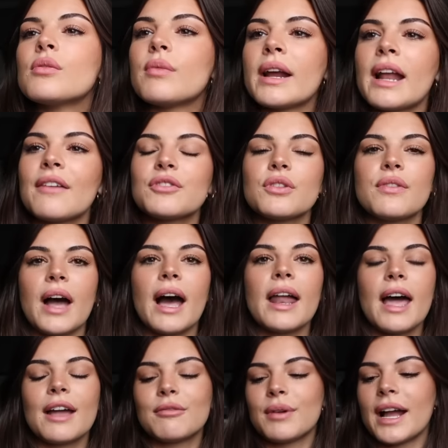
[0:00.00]
Right after
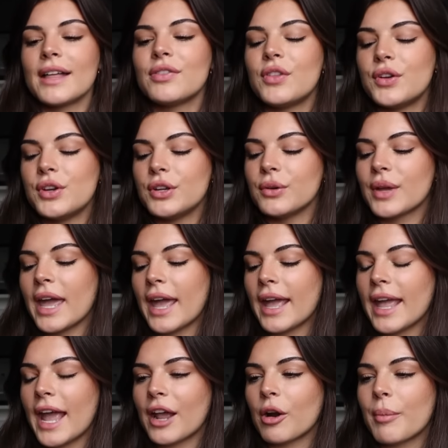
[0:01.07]
that, I read the new
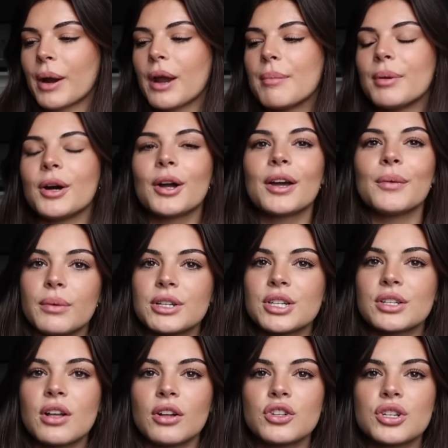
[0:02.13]
Kate Canterbury book, which
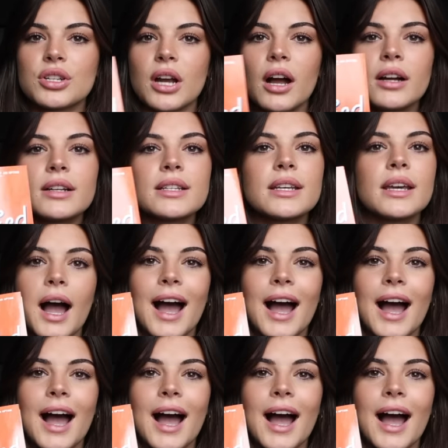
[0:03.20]
is called Shucked.